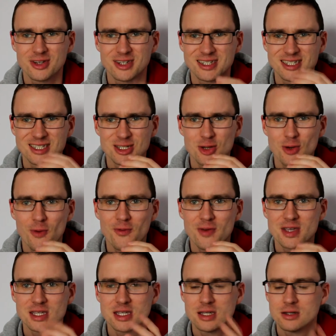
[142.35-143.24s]
It's just too
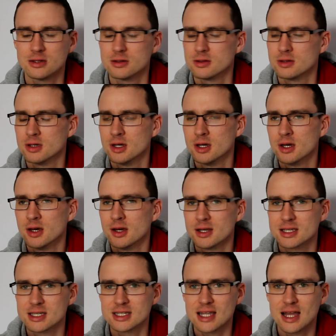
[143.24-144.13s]
fizzy, and
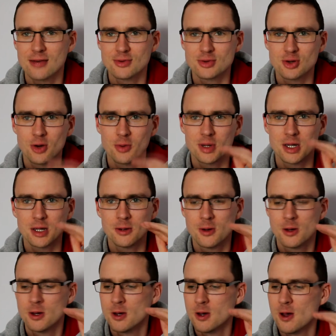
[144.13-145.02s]
stout's got to be
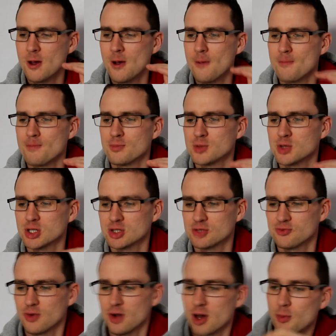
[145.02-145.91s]

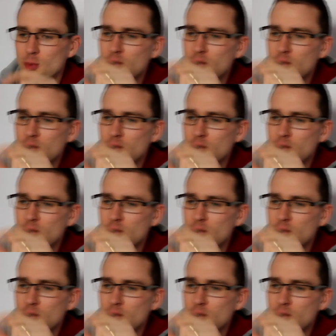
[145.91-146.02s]
just right.